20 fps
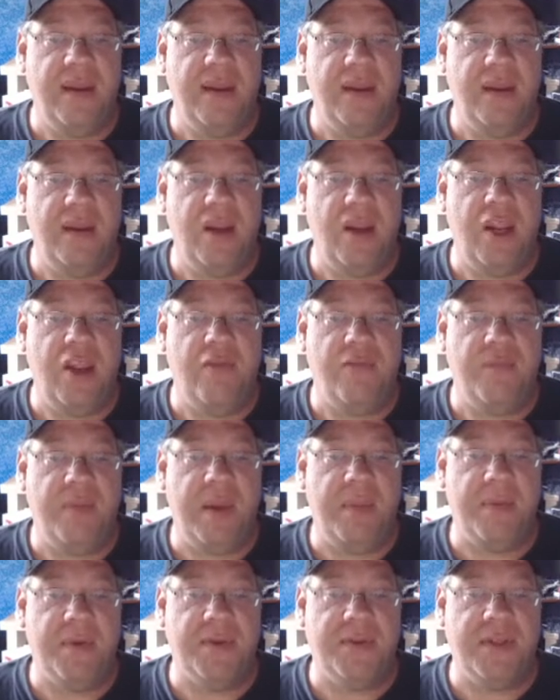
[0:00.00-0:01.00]
if
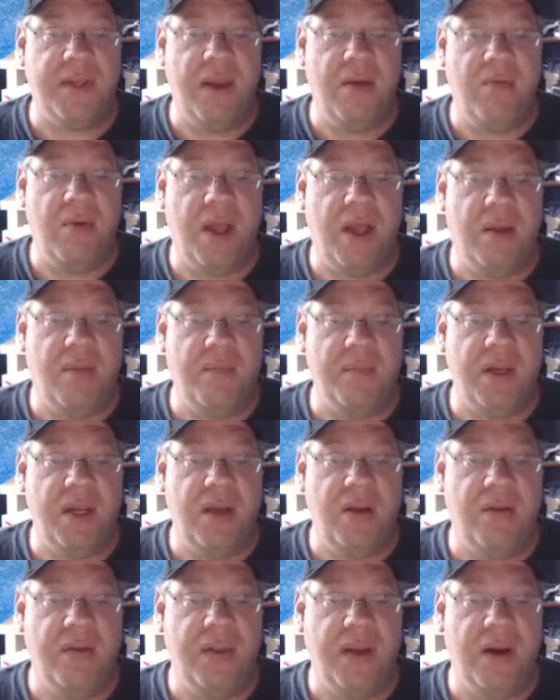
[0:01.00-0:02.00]
people say, well, you
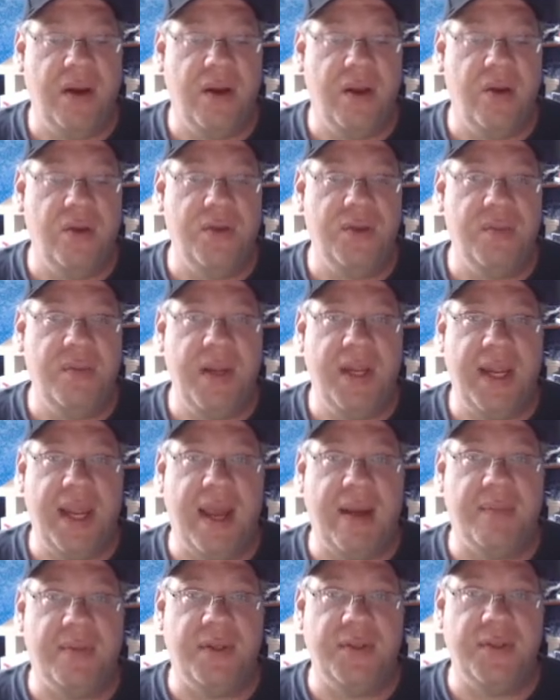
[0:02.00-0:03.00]
know, there goes
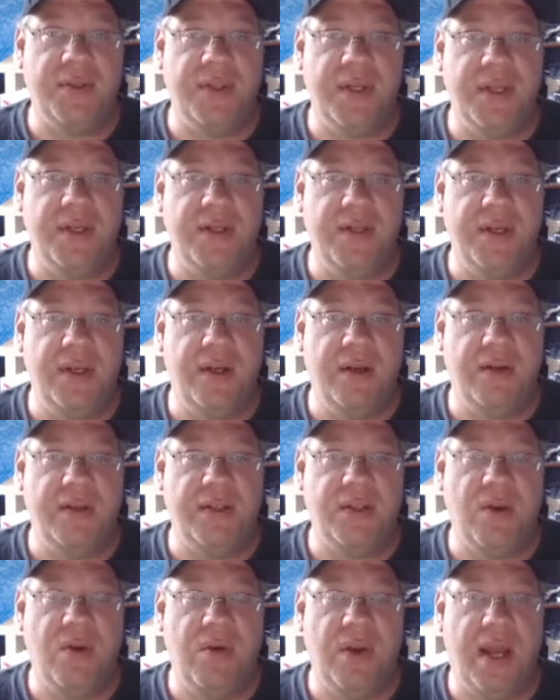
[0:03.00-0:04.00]
Minneapolis, it, you know, it's
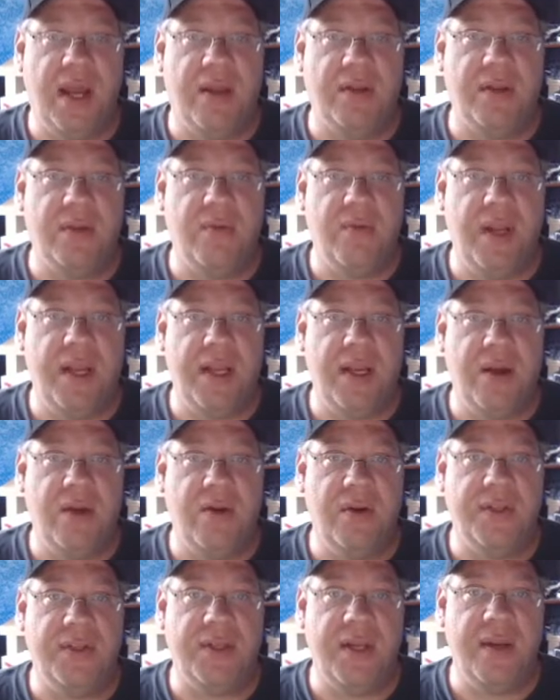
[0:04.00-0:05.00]
going out the window,
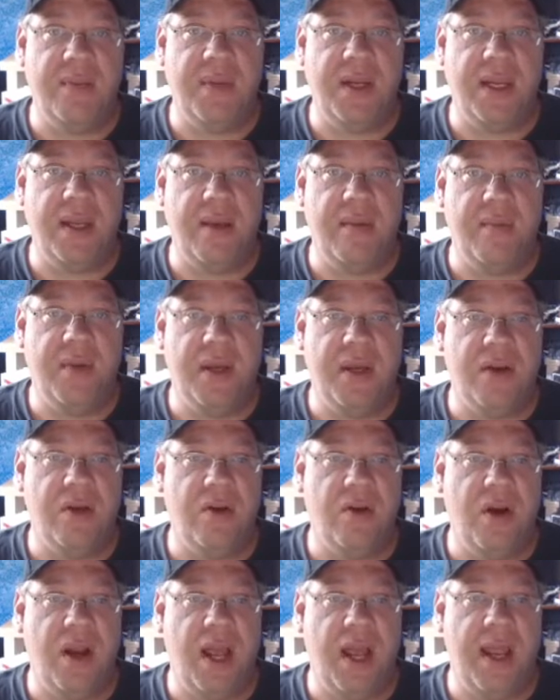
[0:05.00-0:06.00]
it's going to become a
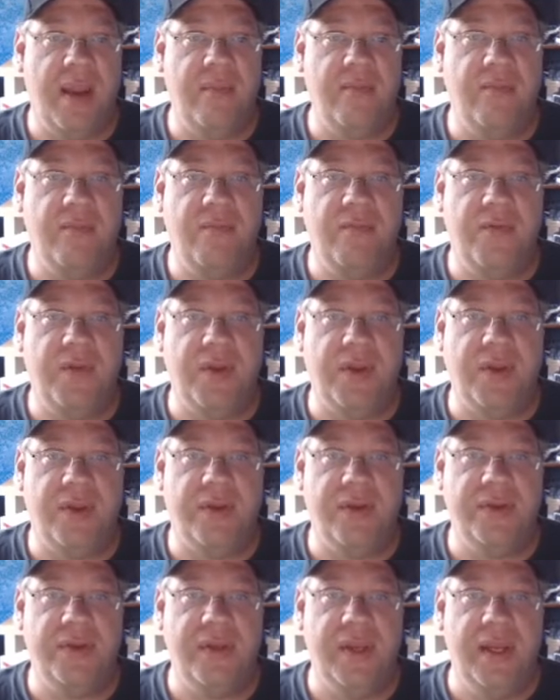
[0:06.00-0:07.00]

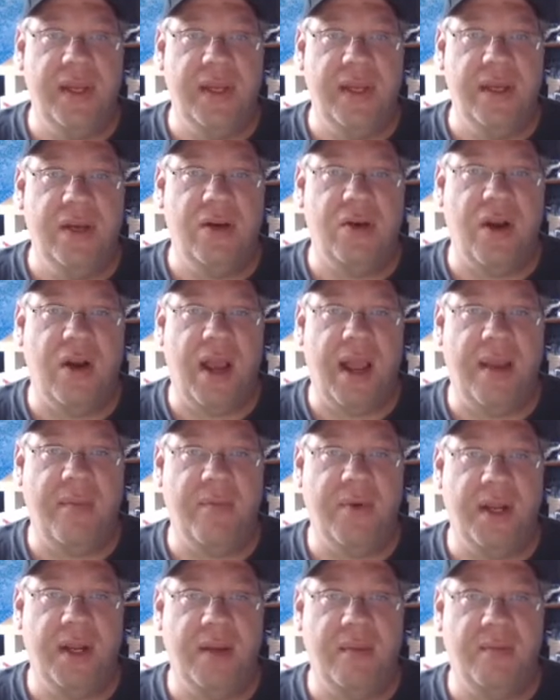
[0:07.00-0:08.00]
crime-filled,
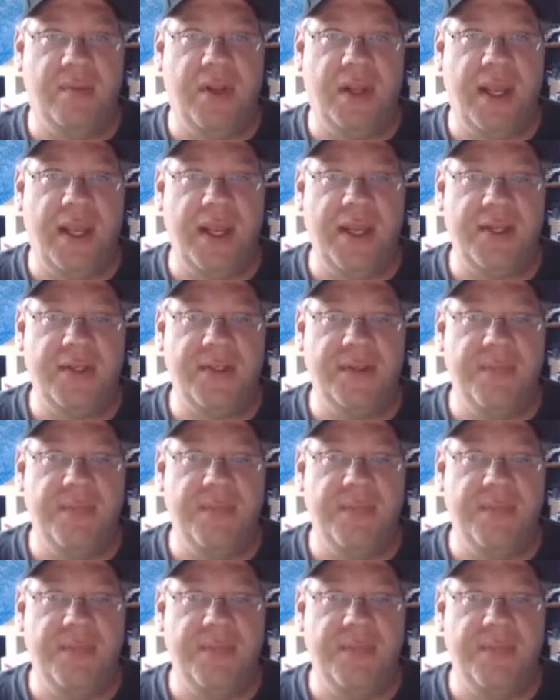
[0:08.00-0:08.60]
crime-ridden place.